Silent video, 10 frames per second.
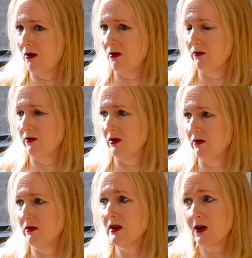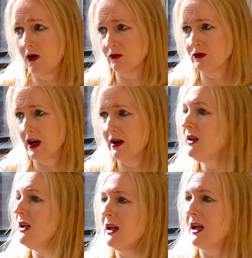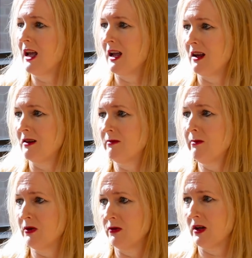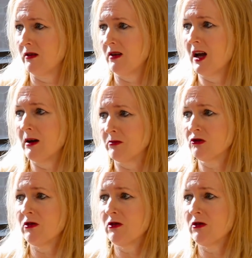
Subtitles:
of the culture and building up